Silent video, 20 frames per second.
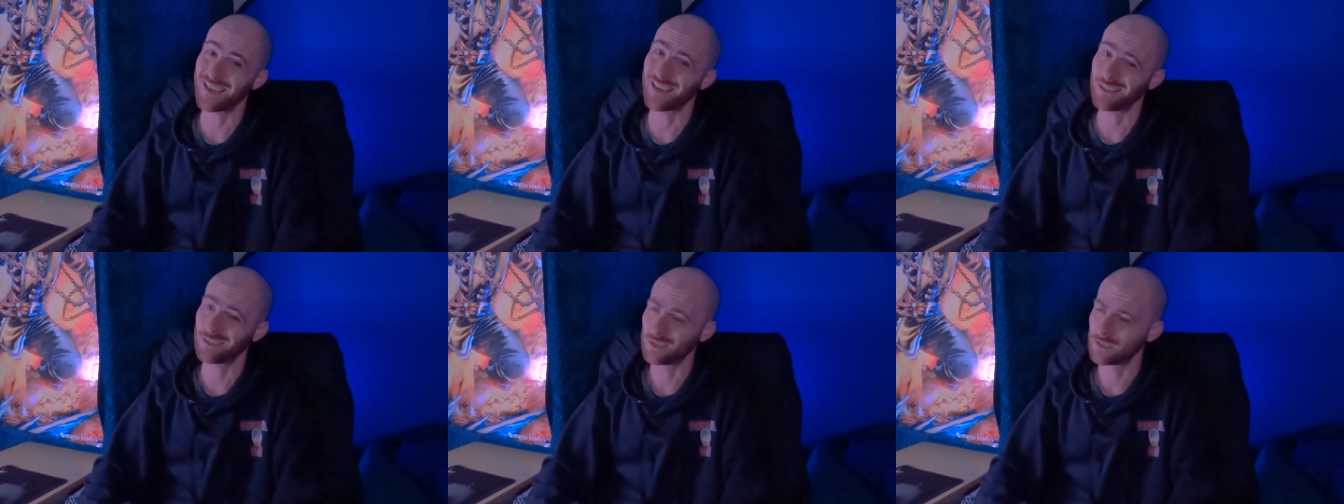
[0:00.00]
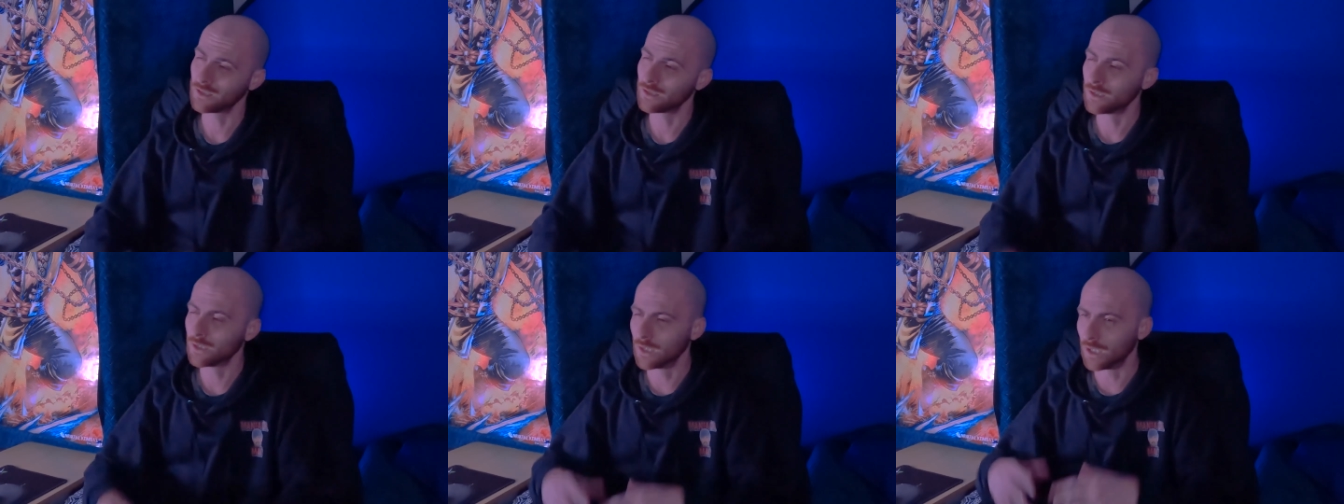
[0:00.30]
uh,
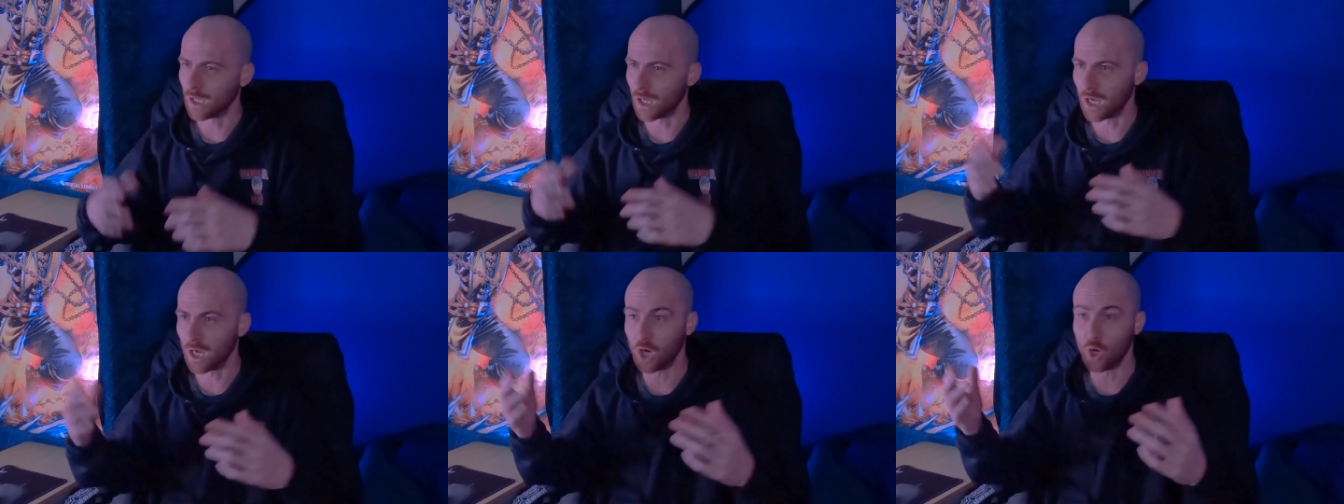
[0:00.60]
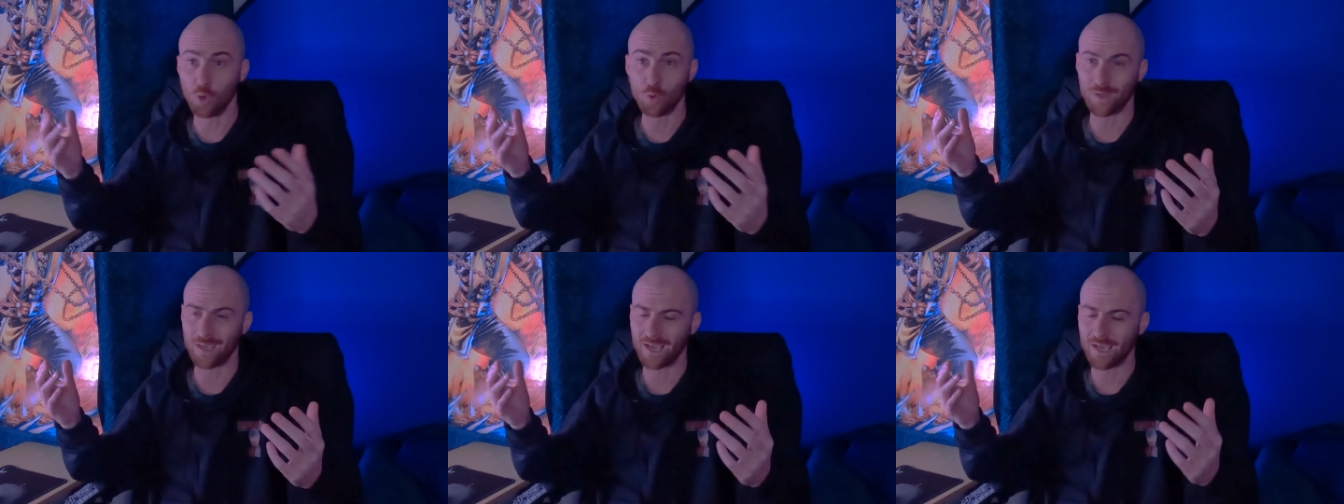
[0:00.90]

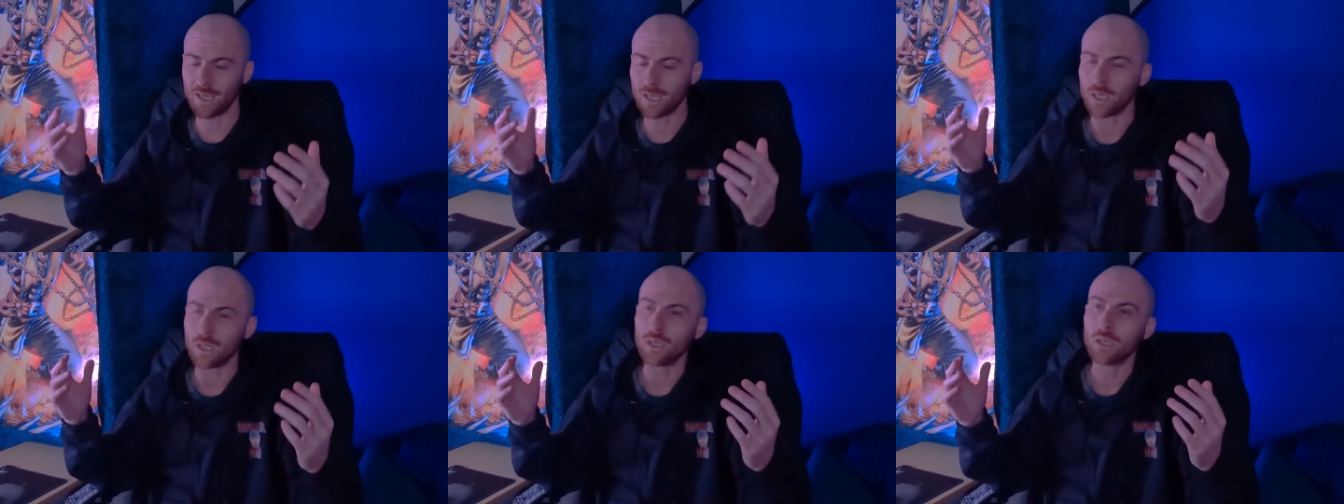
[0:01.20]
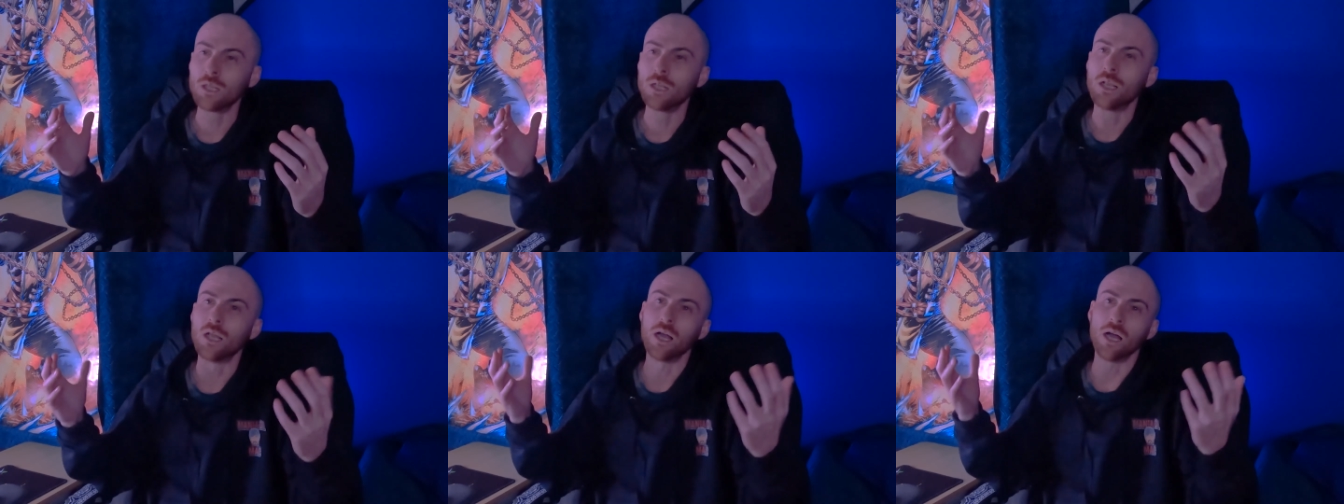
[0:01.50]
okay.
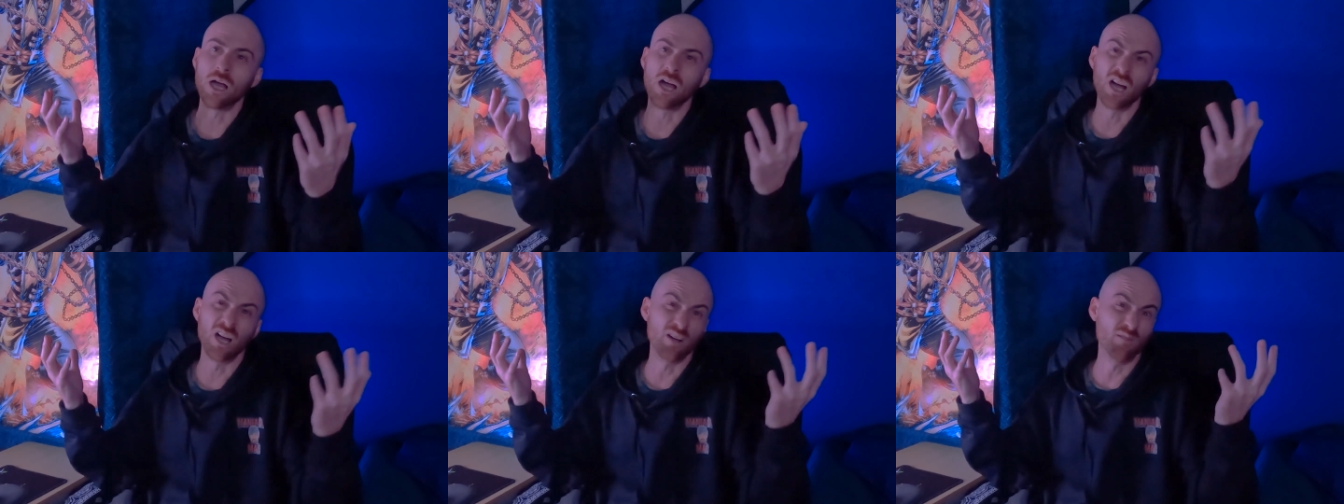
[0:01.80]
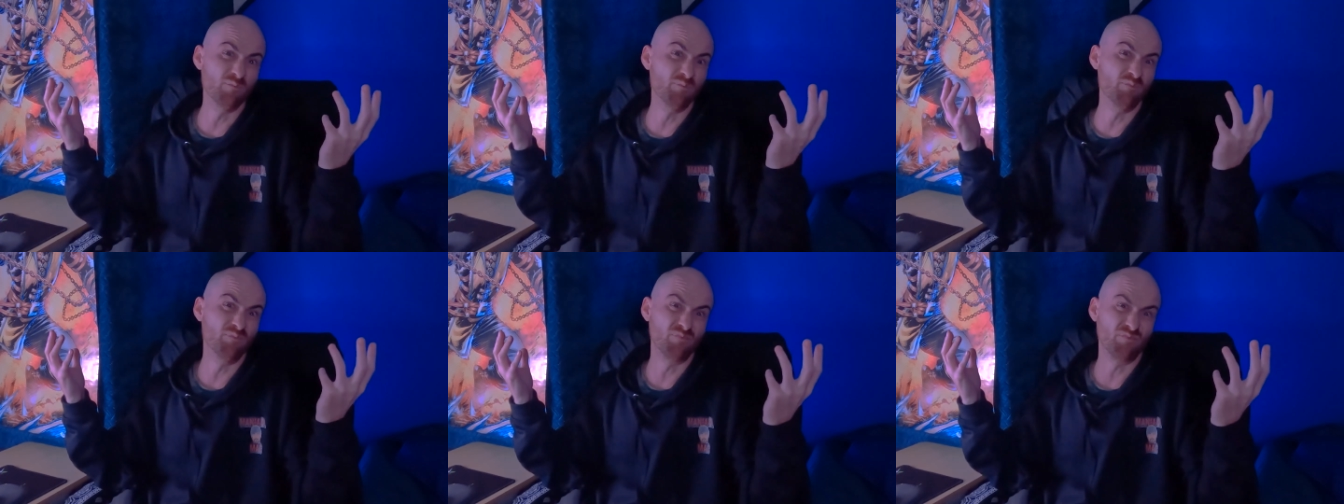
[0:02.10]

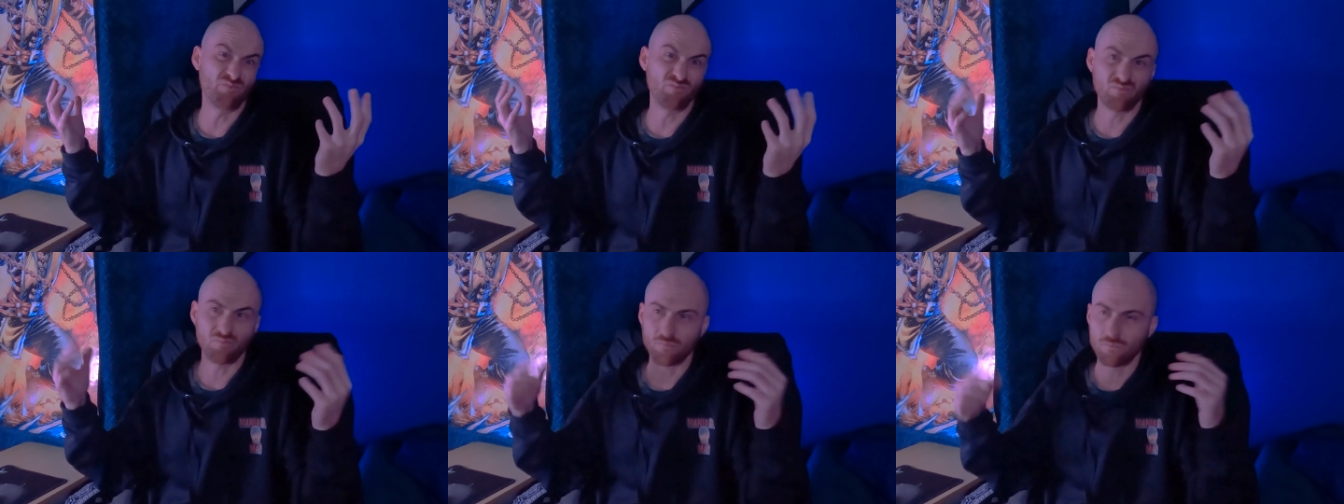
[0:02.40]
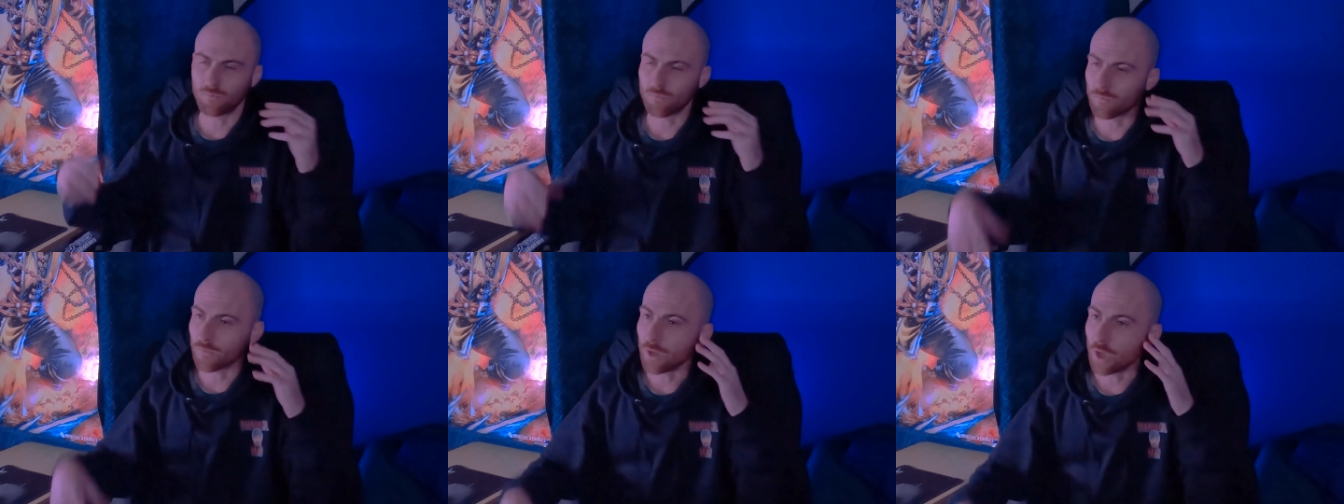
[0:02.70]
Um,
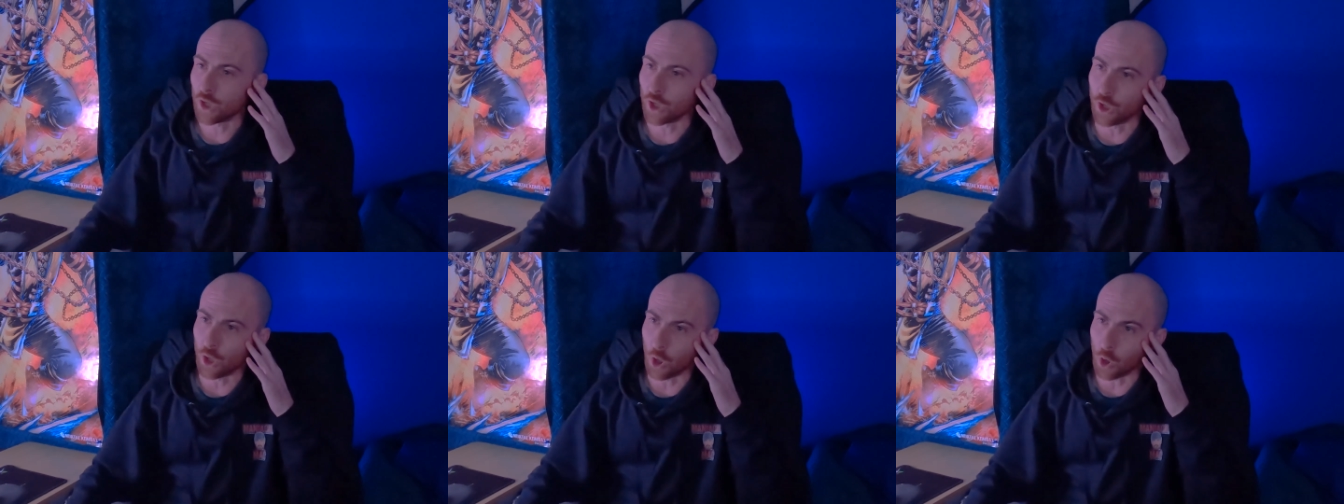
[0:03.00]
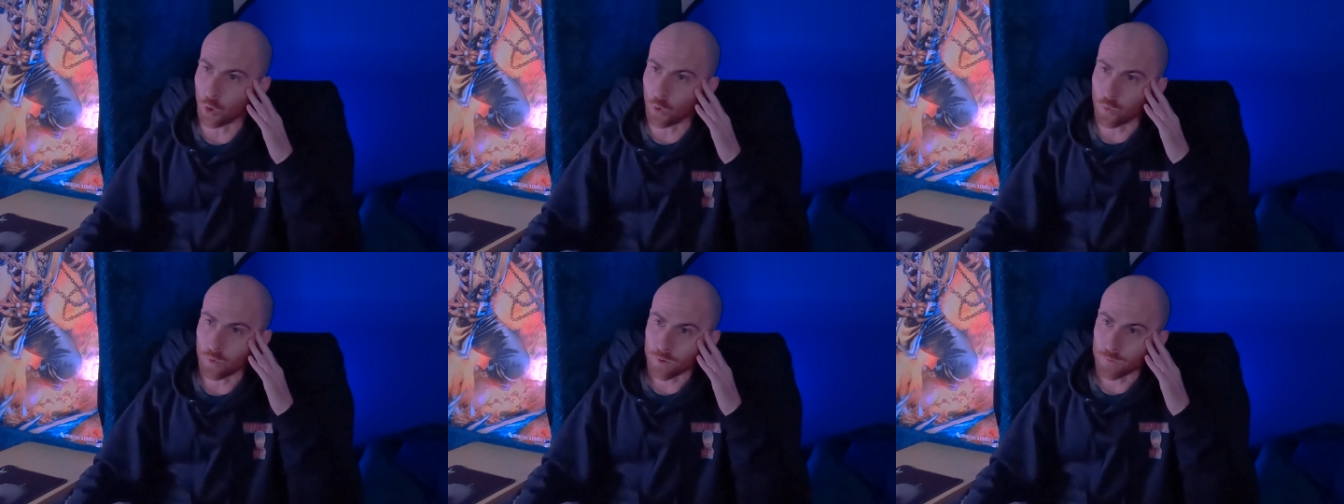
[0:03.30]
you
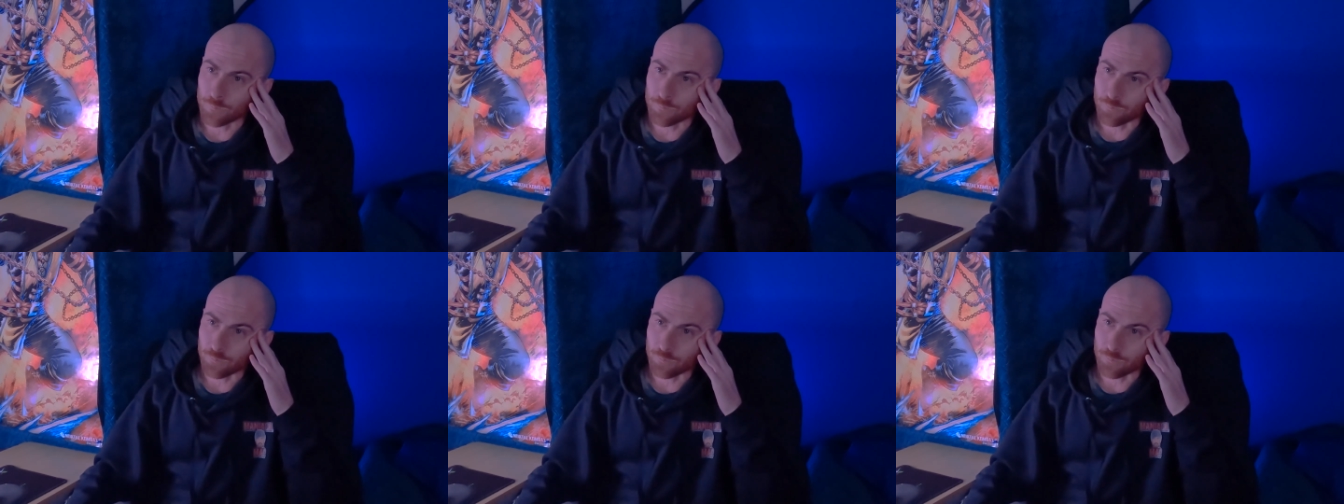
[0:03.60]
know,